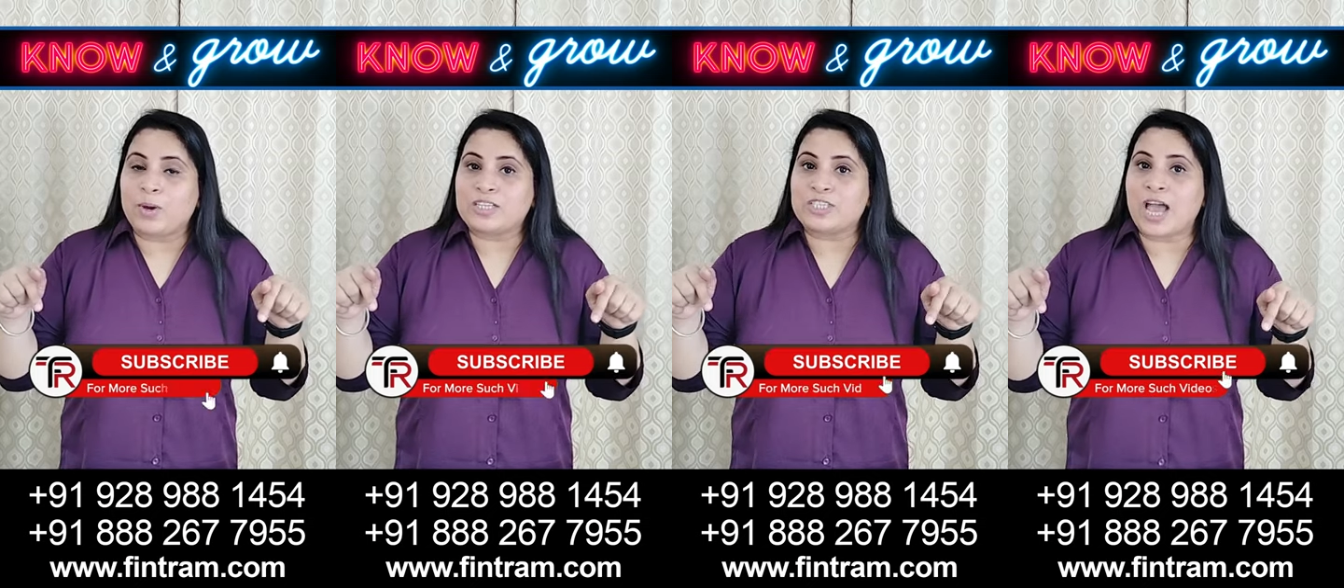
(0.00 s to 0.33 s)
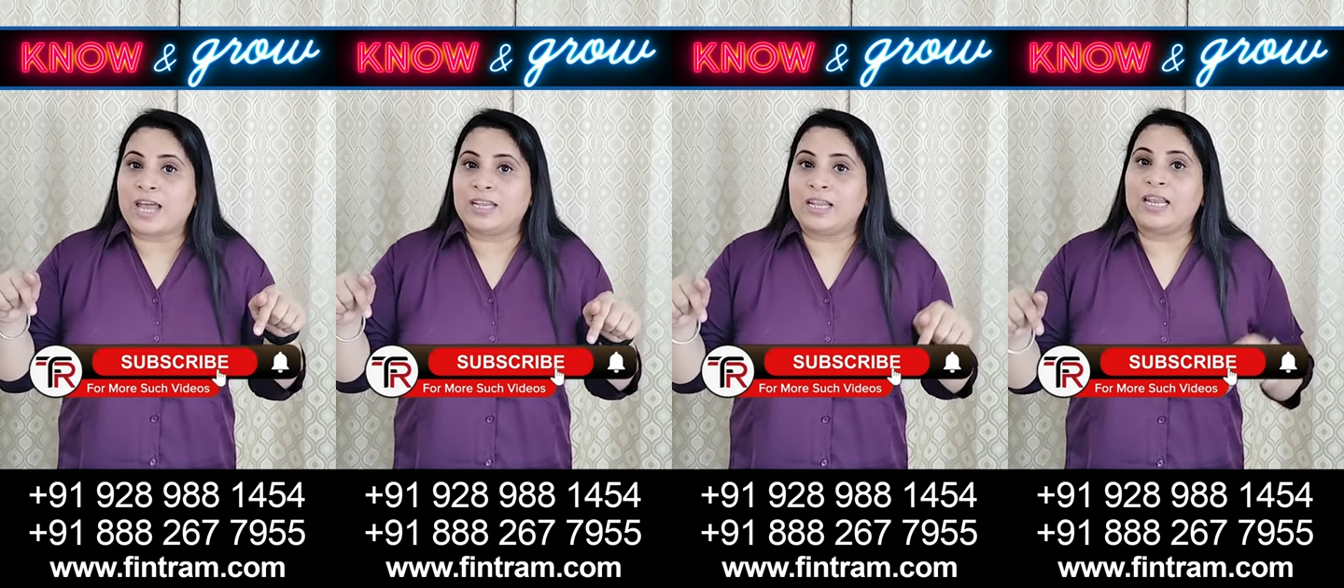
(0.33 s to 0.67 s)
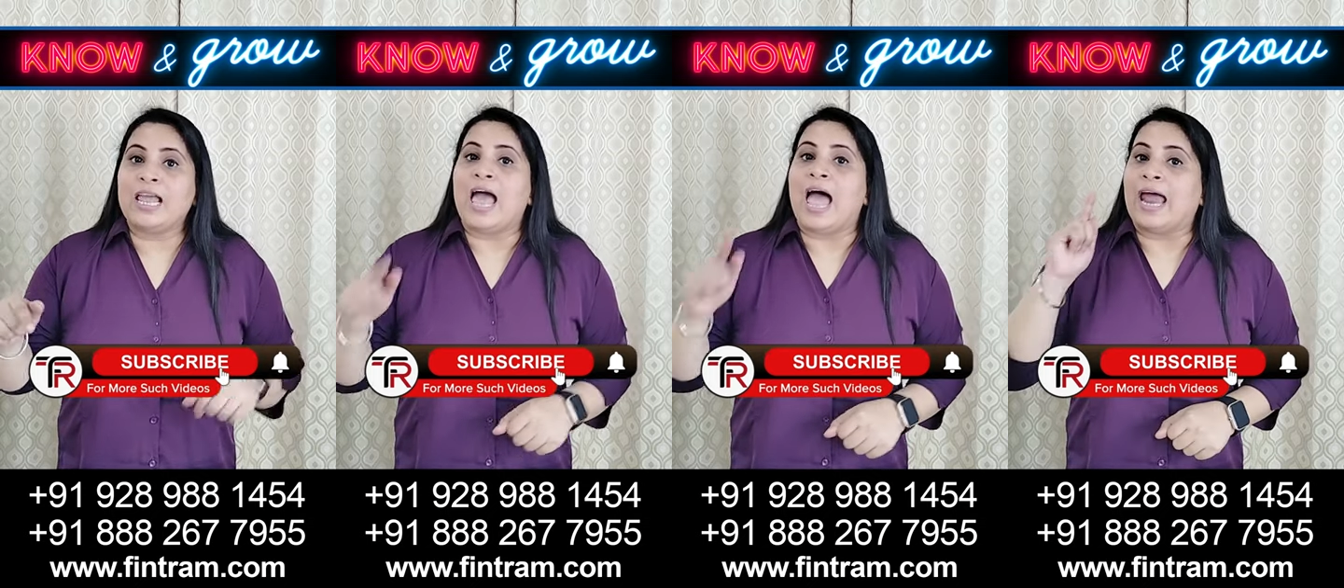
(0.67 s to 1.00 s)
to our channel
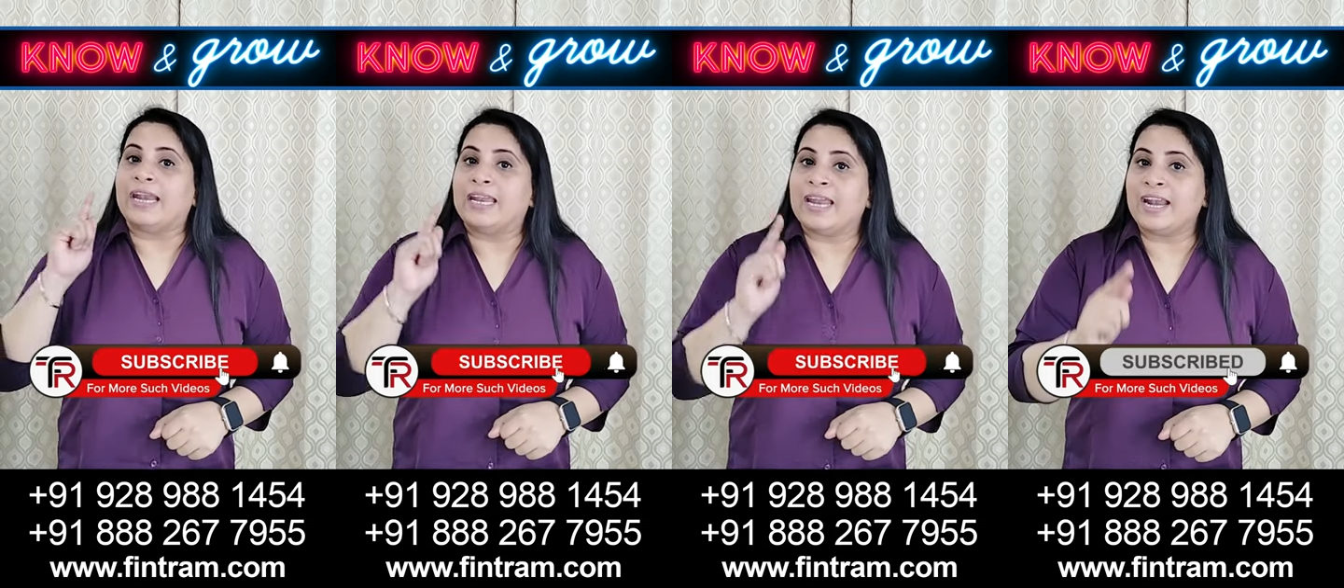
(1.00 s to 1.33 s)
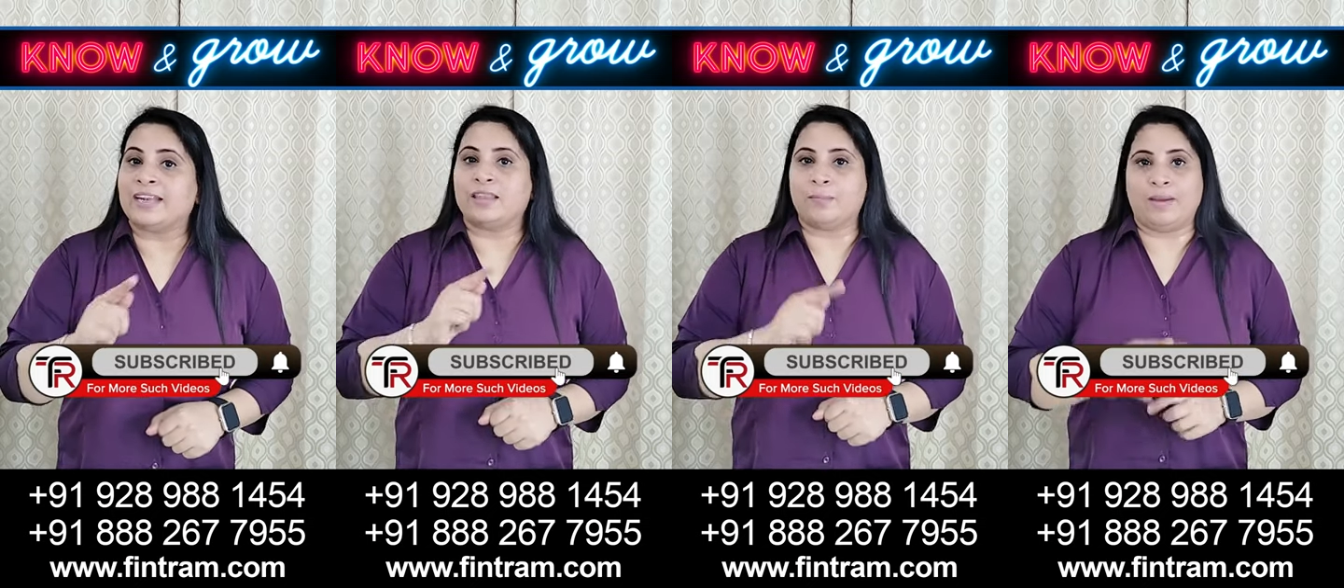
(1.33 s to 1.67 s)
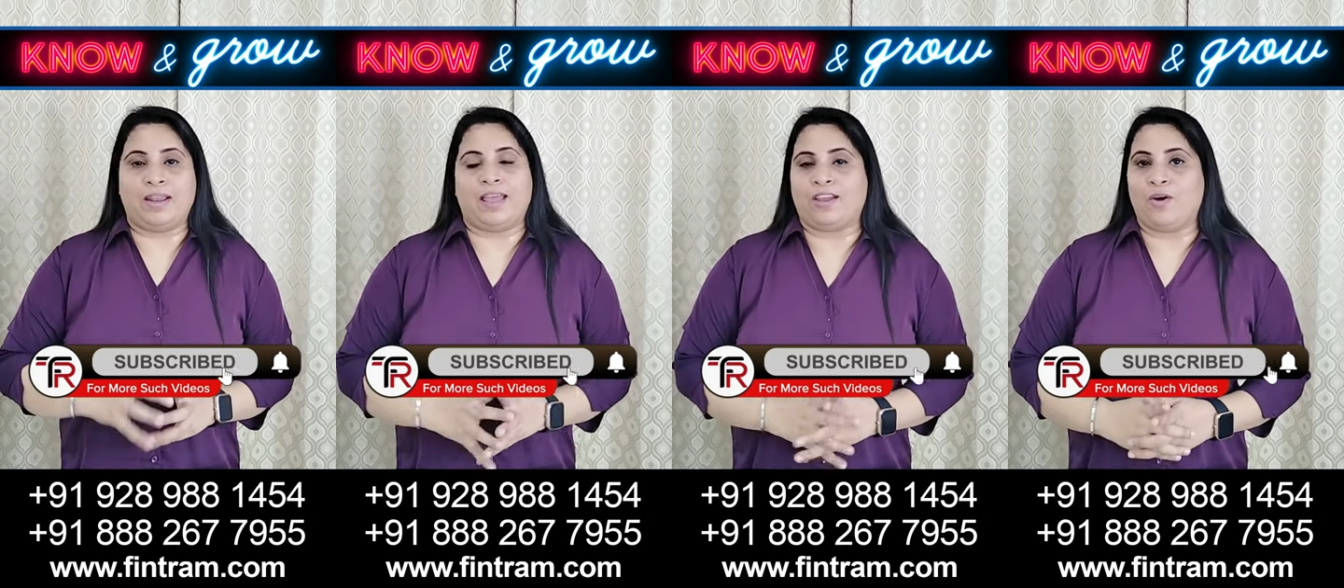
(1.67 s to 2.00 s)
and hit the
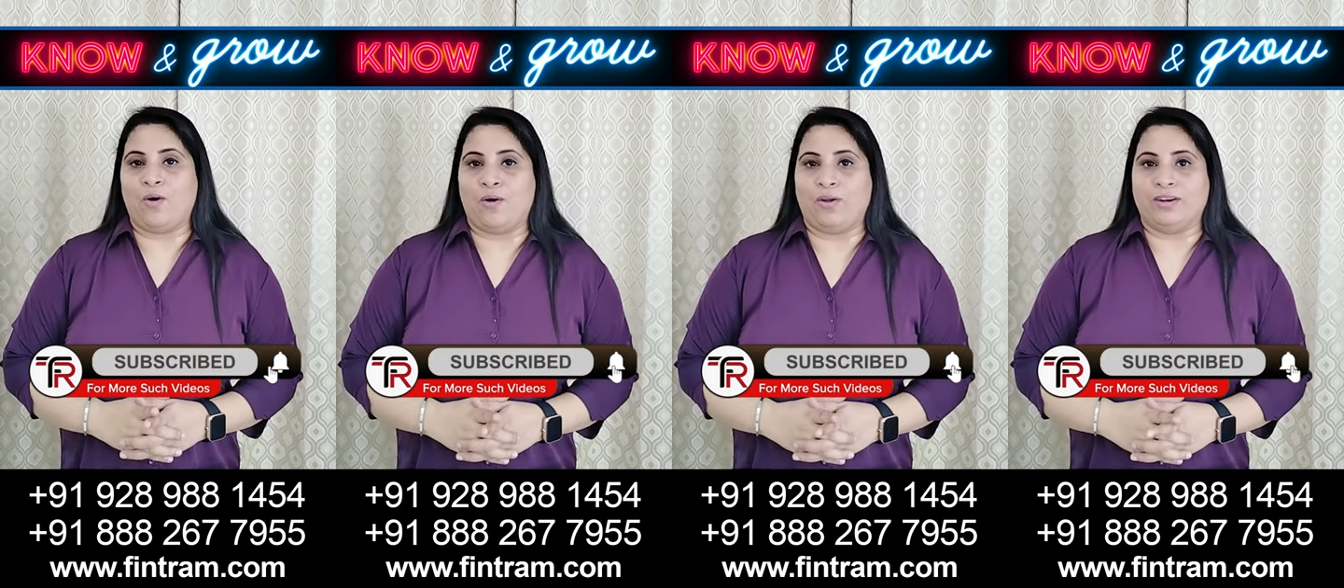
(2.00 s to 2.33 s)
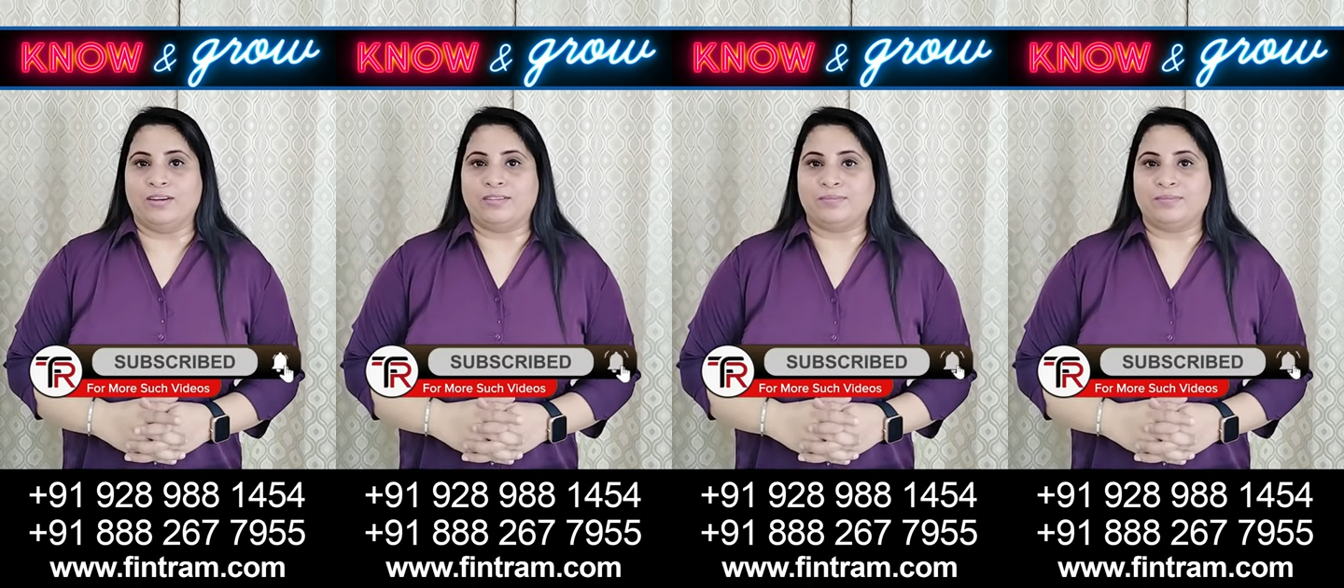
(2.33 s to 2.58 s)
bell icon